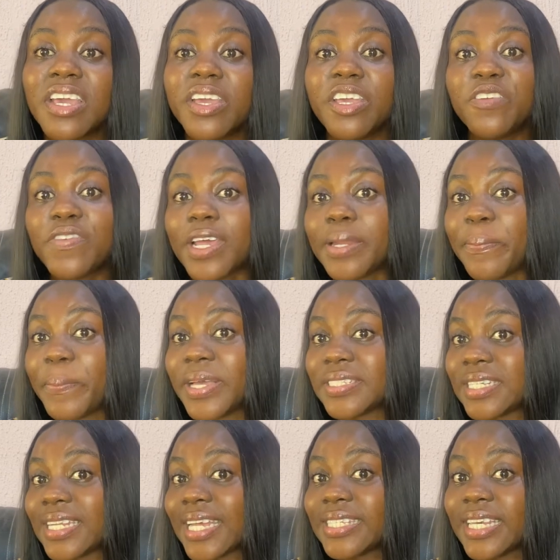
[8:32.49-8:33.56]
If you're the person
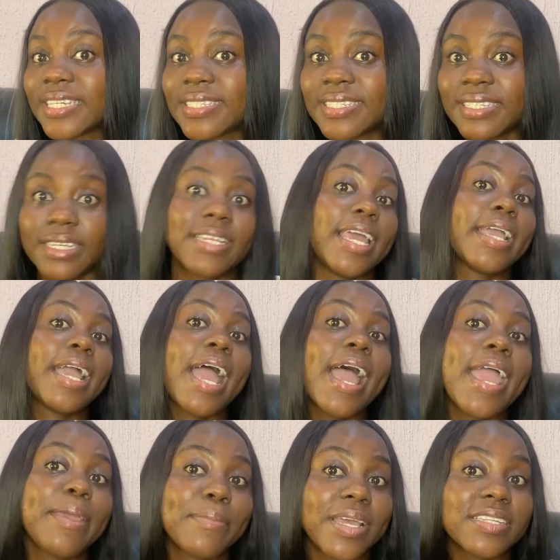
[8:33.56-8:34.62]
that takes tea, like
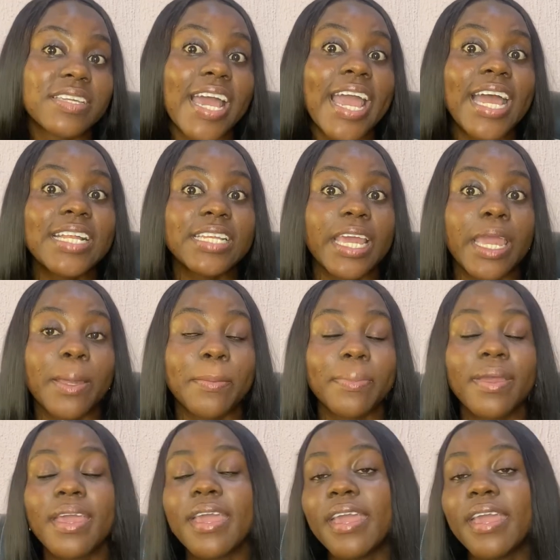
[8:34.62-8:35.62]
I might, I had a